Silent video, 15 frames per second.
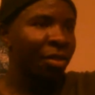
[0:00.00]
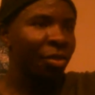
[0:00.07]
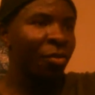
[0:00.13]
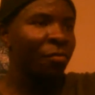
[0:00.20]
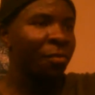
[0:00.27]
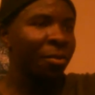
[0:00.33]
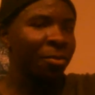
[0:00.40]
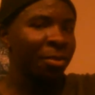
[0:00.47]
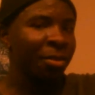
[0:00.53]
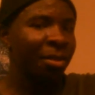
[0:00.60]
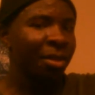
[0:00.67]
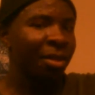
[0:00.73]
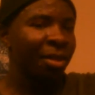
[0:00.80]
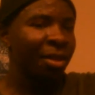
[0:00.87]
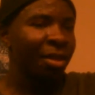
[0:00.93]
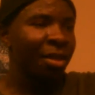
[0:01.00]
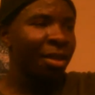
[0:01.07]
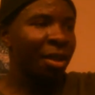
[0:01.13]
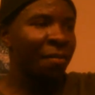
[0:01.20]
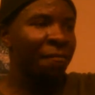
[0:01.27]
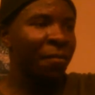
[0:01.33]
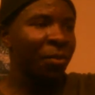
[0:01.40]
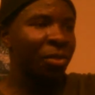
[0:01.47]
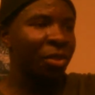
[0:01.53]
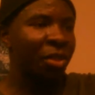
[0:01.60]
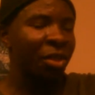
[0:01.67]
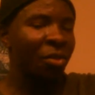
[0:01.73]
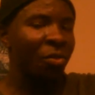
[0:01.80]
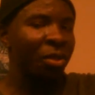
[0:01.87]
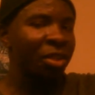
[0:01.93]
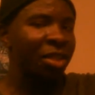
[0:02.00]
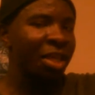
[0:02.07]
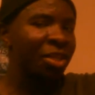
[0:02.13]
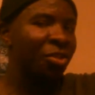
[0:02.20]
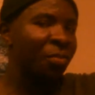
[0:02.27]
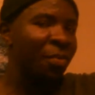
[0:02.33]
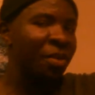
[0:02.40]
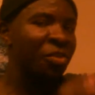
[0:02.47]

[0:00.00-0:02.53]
No filter? A filter can only change your